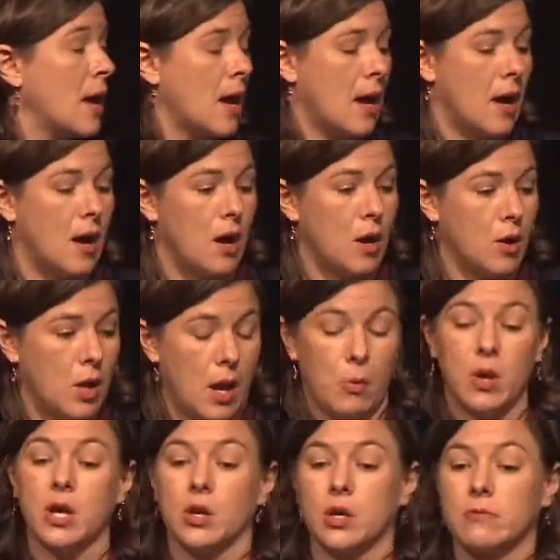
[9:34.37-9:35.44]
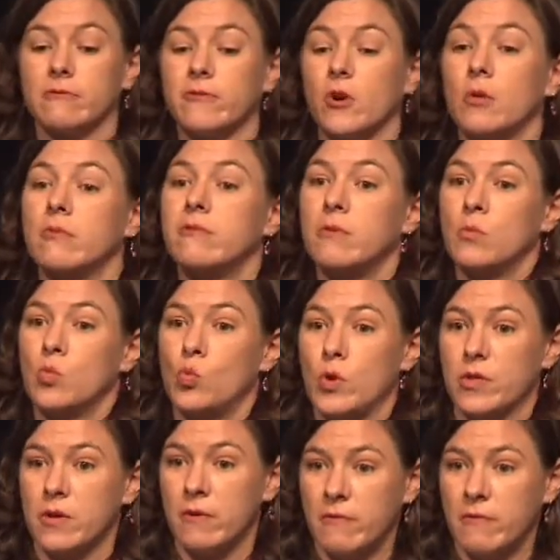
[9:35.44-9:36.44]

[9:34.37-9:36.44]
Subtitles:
and we can confirm with